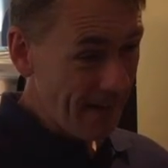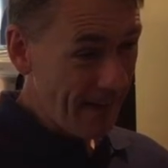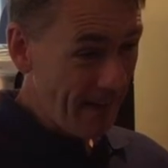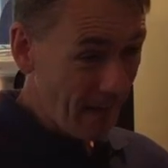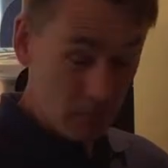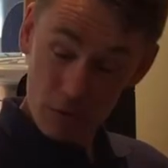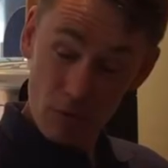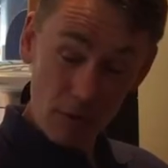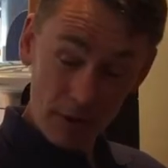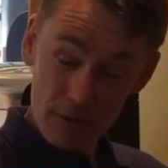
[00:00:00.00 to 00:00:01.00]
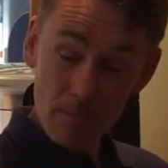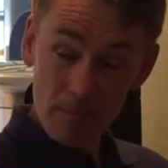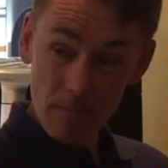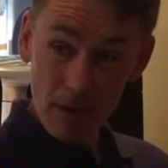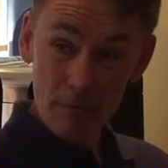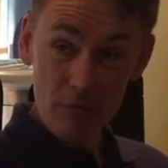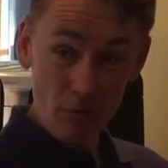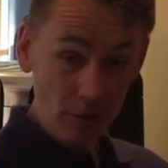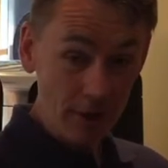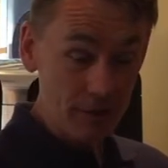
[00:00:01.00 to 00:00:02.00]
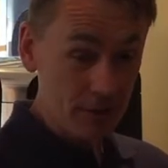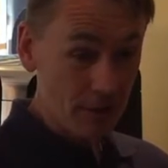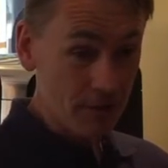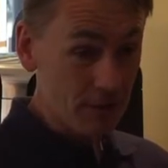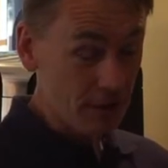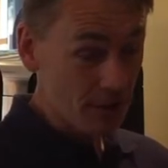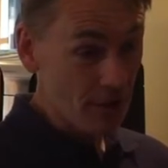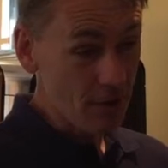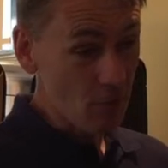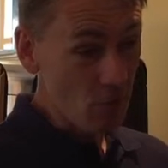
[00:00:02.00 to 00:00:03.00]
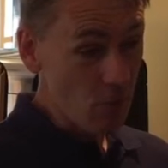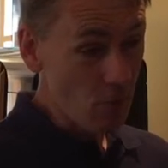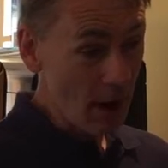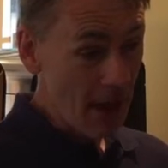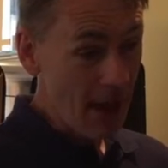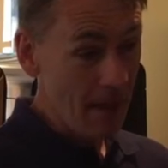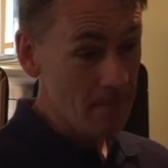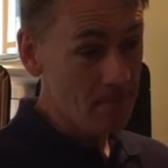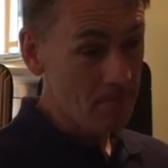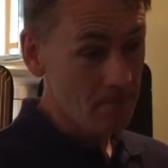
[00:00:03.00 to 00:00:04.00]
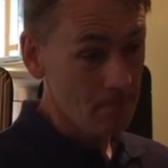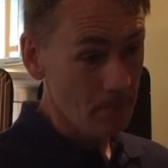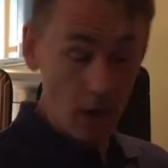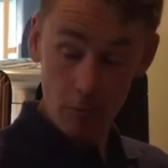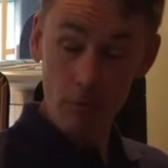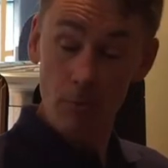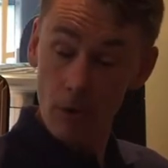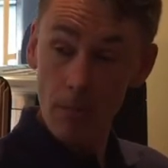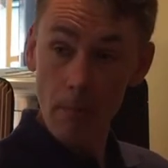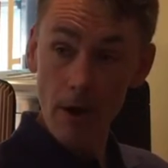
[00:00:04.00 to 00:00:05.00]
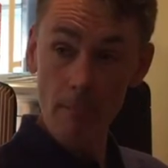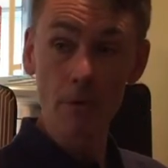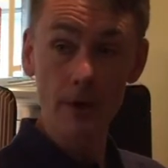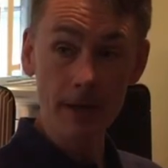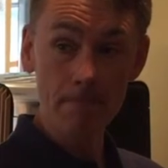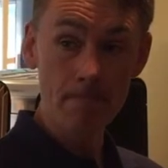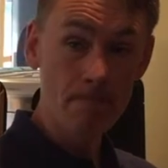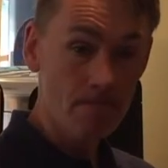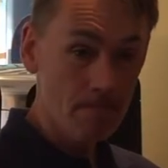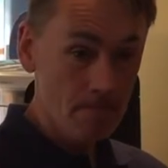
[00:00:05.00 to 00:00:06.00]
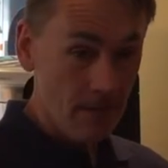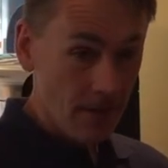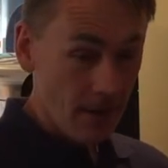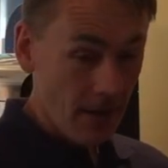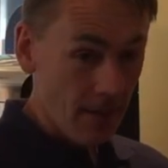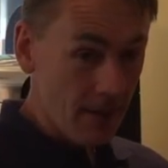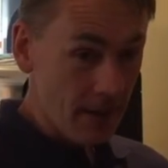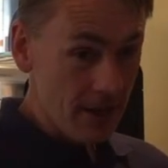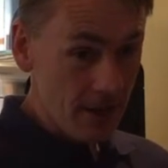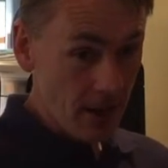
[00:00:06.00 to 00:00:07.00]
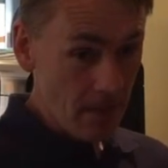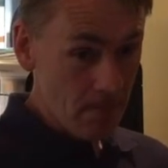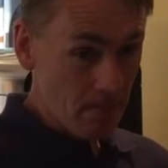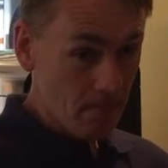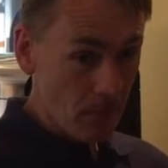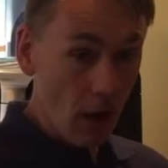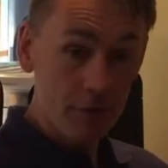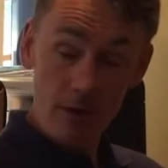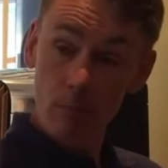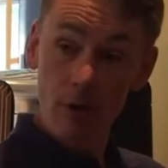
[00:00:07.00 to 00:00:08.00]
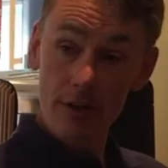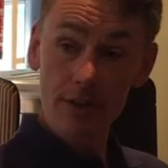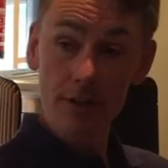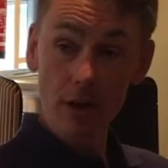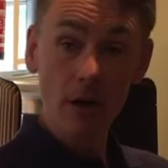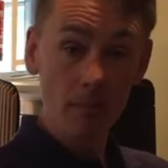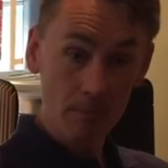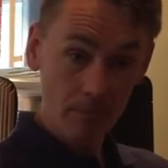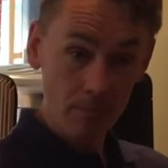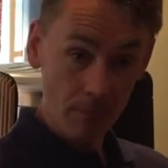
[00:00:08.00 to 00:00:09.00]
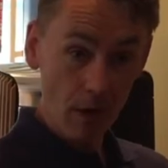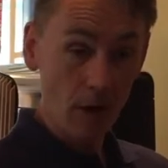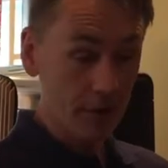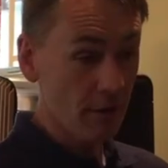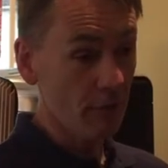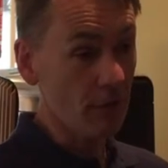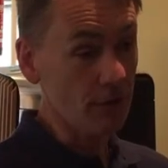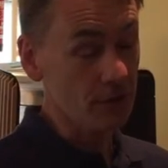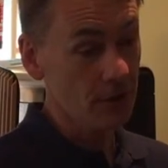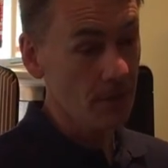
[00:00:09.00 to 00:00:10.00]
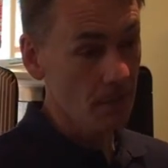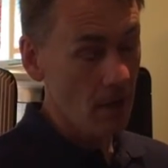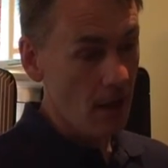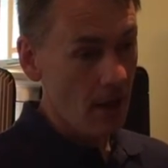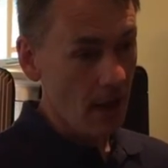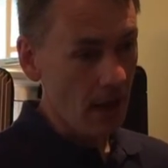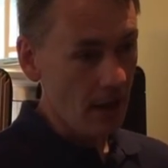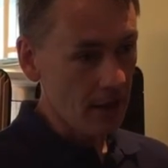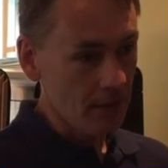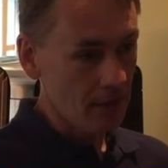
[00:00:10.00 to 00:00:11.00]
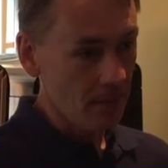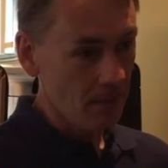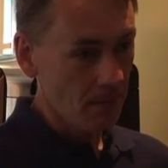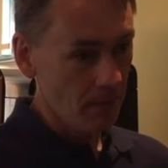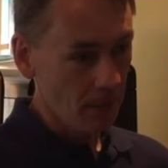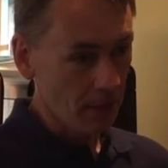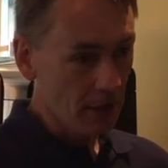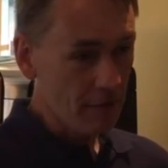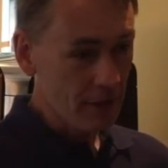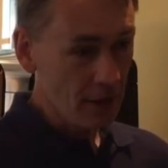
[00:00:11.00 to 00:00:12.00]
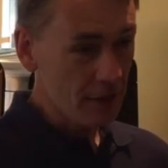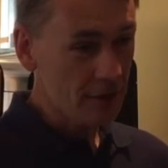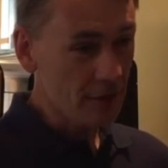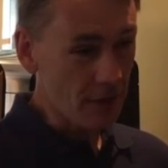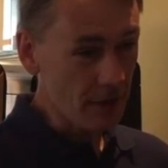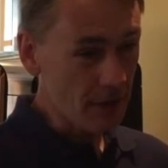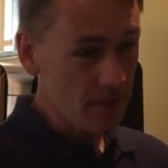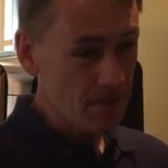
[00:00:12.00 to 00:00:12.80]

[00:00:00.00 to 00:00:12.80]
I'm struggling to decide where I would put my money. The obviously prices are different, and leaving that aside,